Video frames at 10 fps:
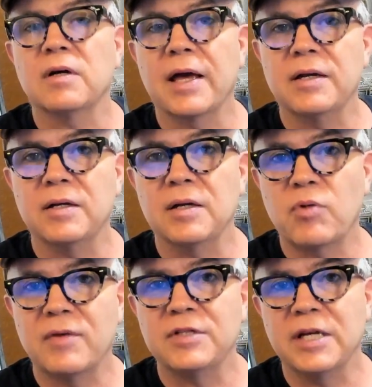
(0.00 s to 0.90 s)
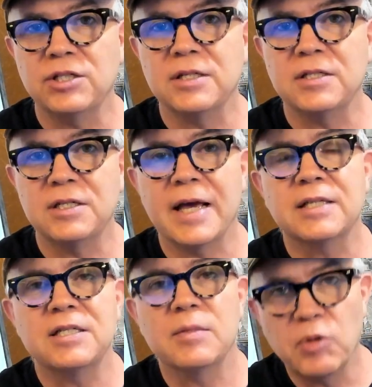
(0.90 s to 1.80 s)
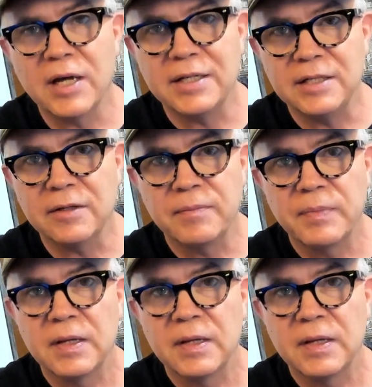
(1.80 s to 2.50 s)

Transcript: and improvisation, is to take a simple idea